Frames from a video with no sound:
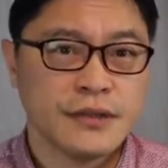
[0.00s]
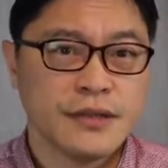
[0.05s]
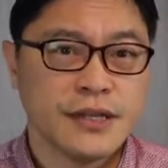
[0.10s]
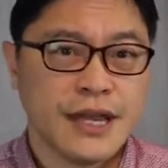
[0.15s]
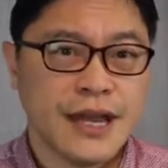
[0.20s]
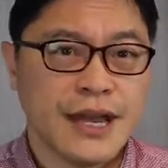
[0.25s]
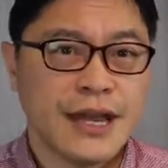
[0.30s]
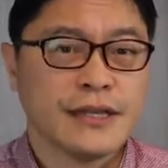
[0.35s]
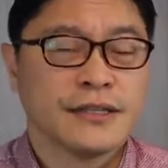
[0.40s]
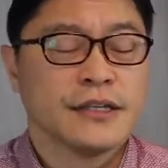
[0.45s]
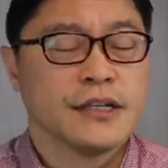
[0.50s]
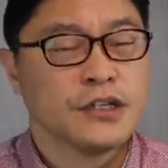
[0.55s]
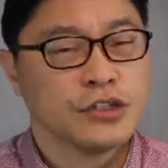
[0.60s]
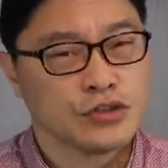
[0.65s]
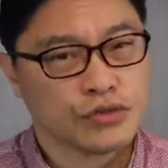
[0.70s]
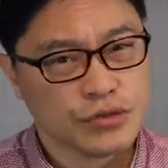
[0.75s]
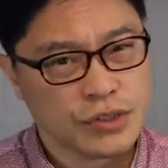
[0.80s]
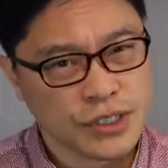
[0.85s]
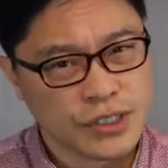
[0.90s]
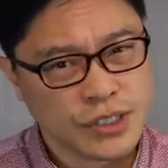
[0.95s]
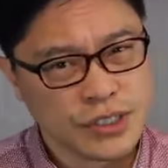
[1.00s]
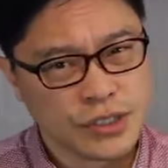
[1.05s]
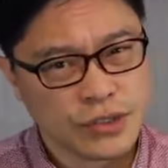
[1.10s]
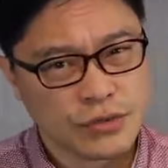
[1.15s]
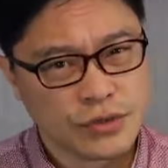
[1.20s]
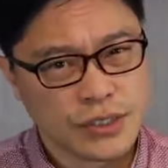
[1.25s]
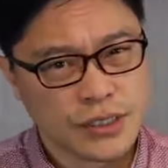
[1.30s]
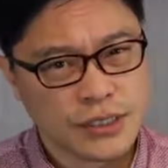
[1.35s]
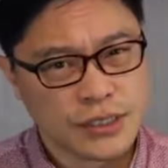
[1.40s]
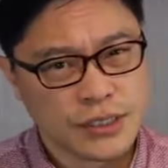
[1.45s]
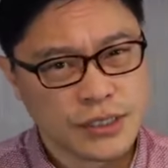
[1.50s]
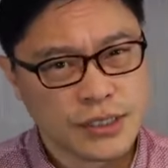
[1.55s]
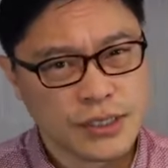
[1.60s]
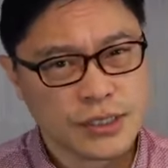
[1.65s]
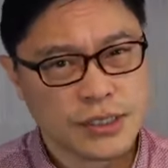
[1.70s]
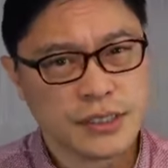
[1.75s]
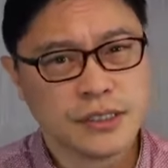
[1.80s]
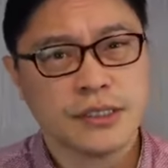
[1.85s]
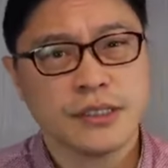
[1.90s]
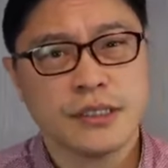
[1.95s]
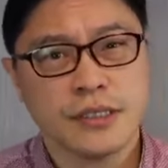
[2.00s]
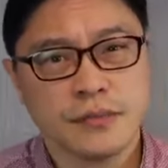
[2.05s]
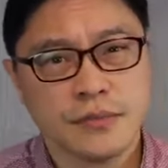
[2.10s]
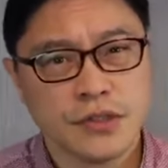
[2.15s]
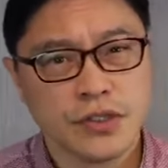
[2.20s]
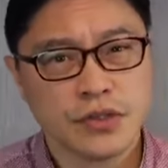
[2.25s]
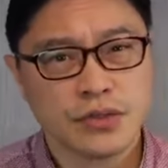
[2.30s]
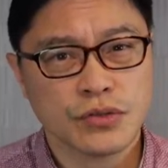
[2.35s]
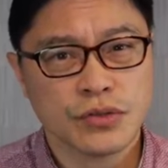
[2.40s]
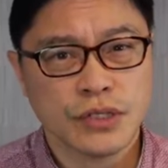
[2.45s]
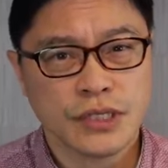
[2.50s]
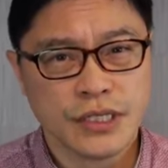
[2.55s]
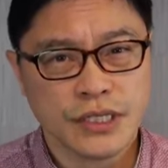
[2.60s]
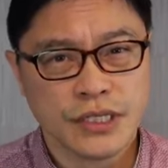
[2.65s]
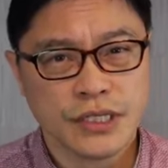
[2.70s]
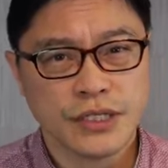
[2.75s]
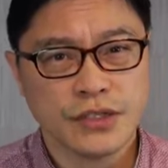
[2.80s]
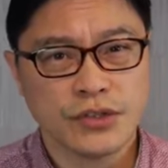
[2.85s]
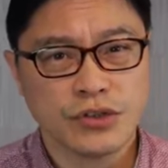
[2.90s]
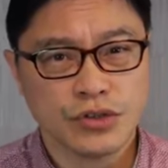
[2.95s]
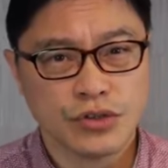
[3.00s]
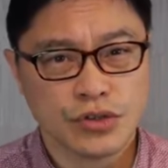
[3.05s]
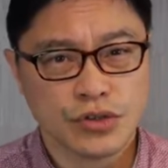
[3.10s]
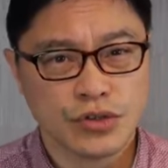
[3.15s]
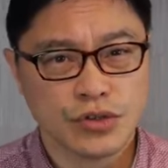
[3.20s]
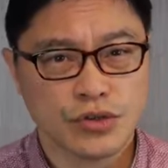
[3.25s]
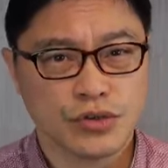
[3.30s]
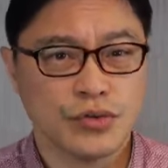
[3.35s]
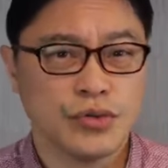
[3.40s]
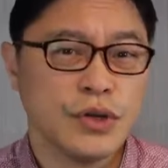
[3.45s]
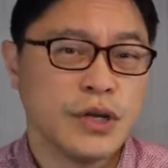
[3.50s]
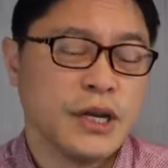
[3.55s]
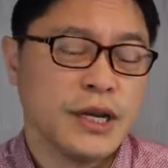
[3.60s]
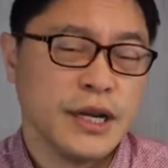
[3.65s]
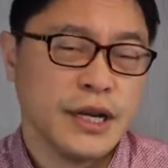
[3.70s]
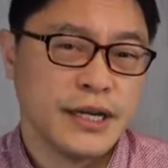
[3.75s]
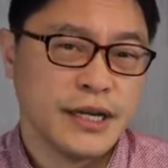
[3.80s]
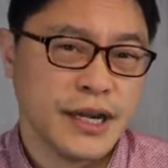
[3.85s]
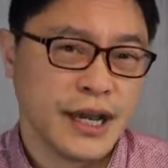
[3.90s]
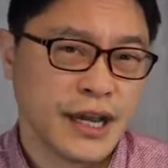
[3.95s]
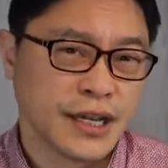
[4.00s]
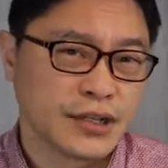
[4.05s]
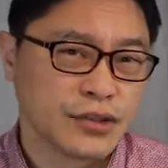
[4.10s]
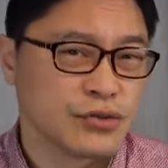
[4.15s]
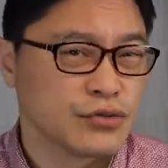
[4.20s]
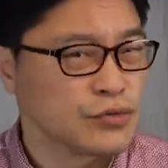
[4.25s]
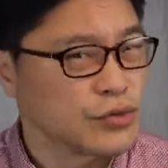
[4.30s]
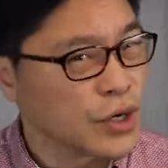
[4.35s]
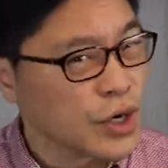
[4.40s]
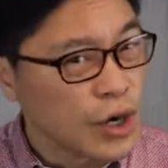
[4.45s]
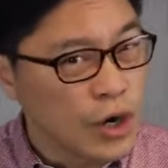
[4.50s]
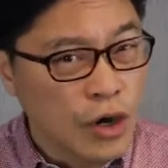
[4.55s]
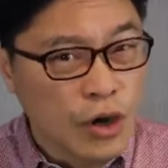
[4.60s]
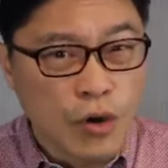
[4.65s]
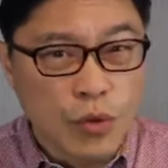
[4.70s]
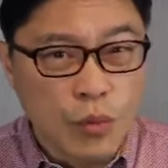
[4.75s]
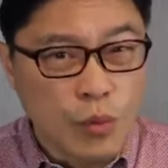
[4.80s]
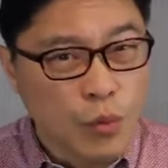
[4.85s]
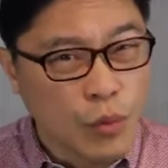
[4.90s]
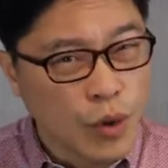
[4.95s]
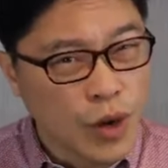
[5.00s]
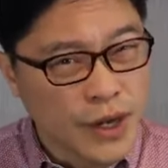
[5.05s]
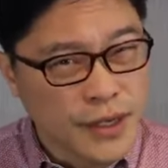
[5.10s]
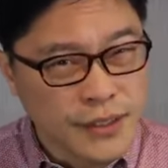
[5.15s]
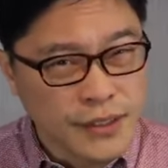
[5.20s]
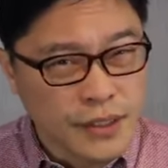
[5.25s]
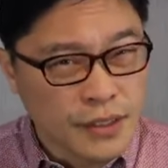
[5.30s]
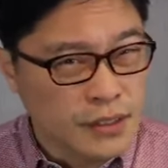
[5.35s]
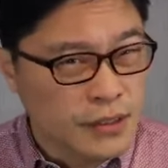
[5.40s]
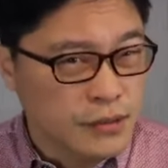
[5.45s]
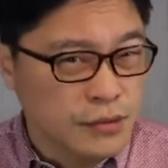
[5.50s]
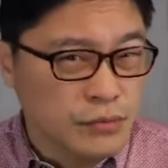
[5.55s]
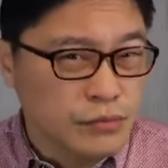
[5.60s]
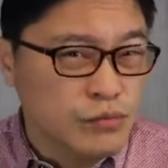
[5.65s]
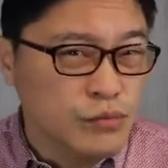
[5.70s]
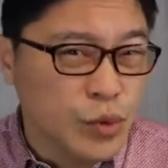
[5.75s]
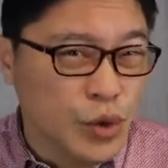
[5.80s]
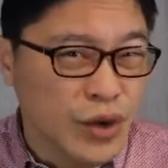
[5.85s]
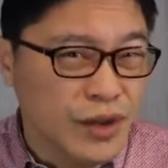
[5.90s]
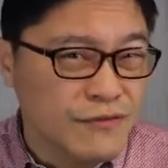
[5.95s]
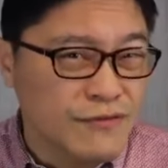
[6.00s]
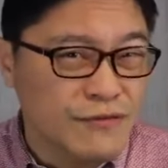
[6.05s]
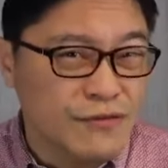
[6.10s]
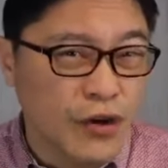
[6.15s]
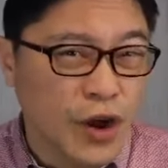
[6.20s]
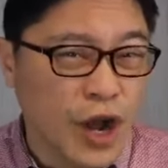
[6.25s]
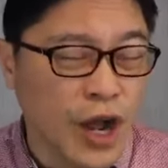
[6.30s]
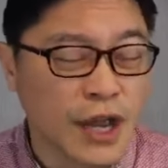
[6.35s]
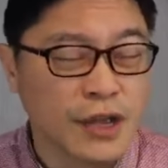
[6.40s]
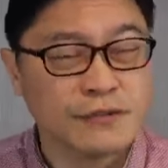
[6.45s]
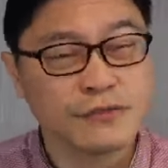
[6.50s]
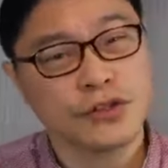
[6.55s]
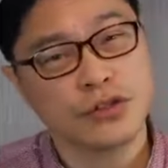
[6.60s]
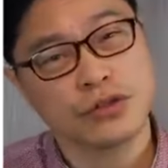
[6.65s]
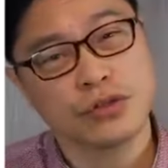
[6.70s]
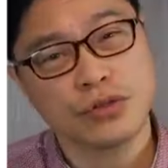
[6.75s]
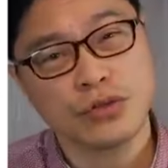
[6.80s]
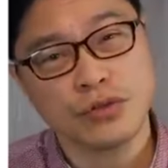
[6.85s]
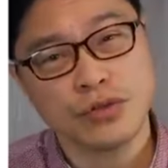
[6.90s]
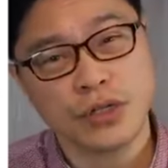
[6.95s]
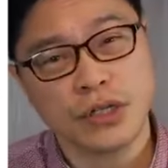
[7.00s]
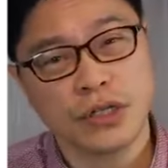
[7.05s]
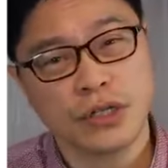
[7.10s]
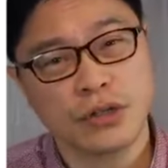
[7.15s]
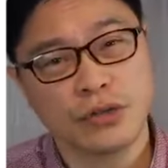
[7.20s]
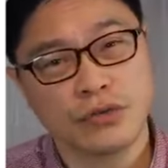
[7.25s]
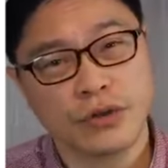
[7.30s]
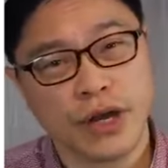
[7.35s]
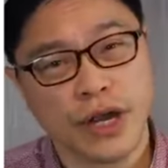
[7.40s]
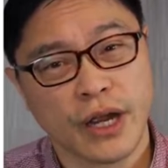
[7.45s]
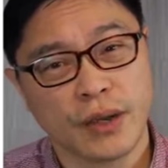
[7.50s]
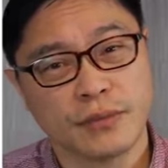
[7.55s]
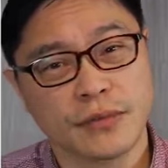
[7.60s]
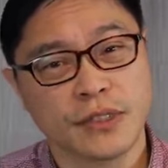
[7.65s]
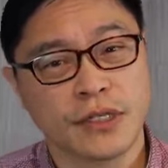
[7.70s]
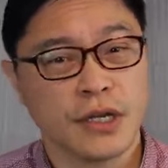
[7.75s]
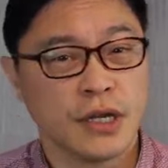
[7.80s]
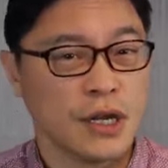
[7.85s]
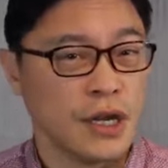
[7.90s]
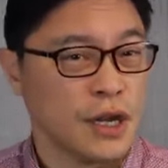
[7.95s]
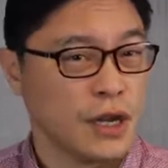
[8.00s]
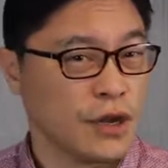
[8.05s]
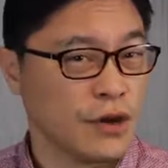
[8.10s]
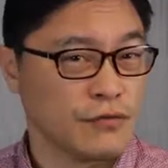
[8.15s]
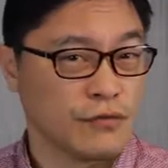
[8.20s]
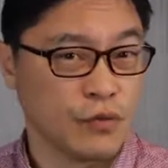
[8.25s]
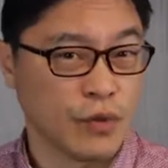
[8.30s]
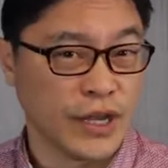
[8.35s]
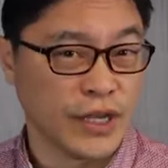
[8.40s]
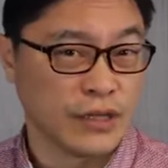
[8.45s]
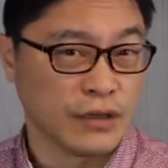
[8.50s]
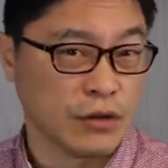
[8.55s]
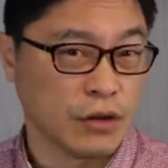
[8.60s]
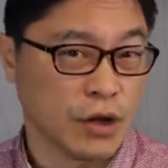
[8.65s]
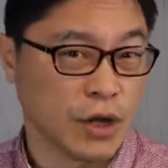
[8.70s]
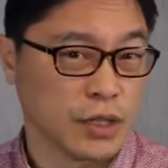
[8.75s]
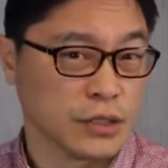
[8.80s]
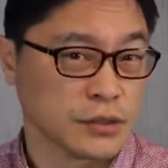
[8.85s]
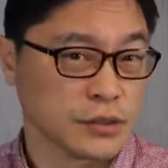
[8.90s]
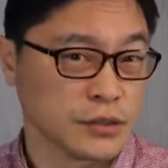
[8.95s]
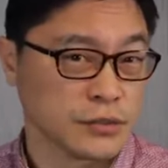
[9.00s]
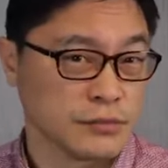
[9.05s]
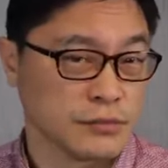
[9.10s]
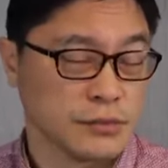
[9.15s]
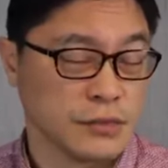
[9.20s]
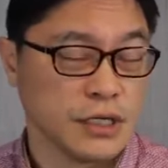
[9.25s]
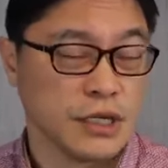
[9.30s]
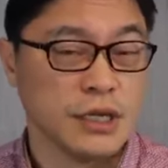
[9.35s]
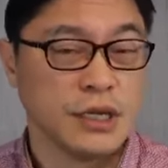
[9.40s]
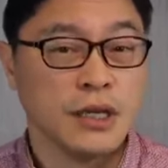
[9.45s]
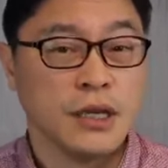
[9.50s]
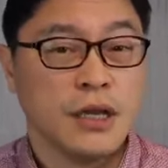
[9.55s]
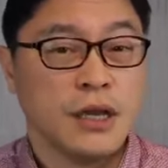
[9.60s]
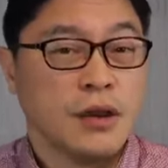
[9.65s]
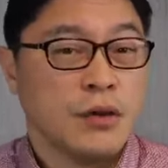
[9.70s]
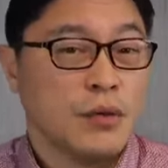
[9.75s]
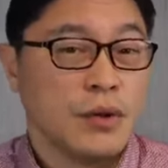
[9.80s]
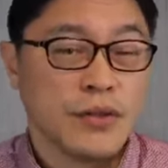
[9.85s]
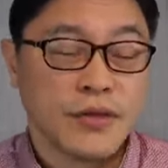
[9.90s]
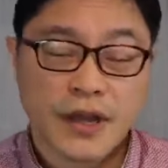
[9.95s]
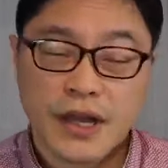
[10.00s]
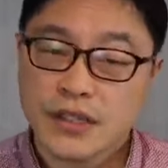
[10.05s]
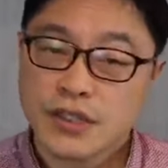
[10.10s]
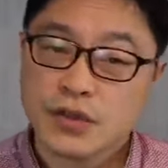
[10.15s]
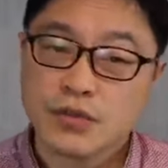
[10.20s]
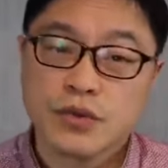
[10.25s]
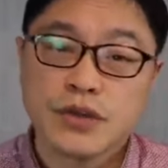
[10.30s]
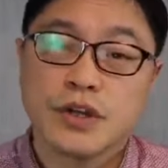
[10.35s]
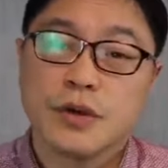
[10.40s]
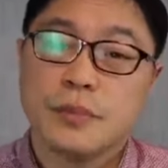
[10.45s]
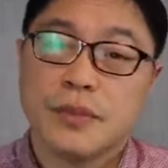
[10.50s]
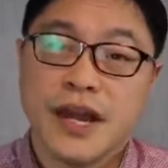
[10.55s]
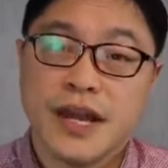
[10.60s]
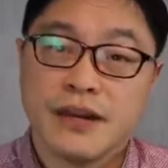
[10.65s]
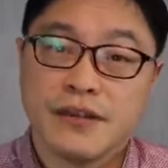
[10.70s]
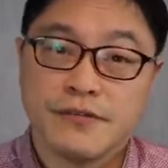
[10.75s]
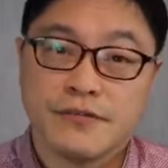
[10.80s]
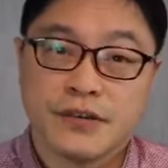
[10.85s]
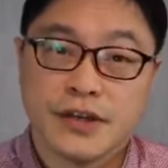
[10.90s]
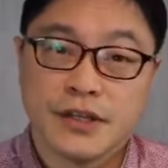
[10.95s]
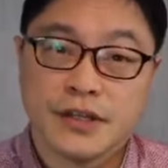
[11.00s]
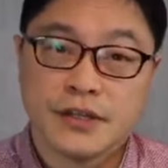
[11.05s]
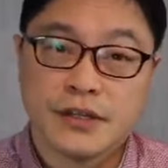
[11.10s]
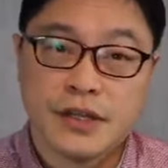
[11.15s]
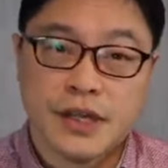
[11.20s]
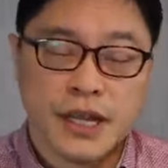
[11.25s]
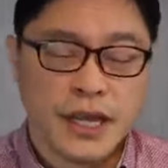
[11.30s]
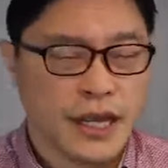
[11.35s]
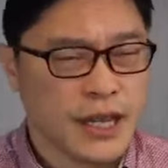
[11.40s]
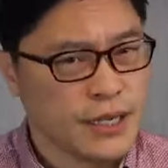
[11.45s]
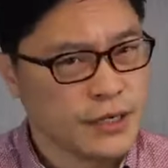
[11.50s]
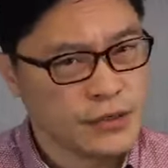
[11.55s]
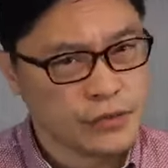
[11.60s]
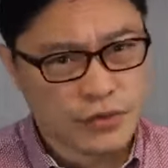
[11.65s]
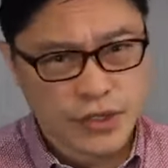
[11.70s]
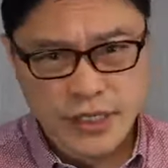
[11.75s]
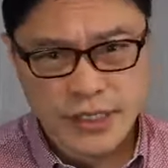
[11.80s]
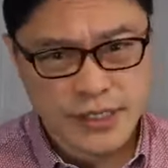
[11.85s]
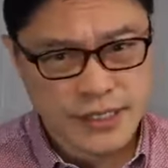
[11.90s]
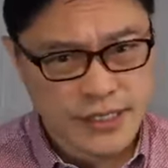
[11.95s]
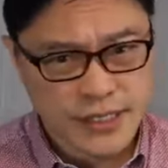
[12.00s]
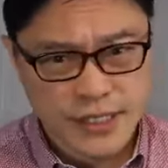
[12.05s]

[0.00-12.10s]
that drinking green tea seems to lead to an extra 1.5 to 2 kilograms of weight loss. Well, that's a real benefit, and green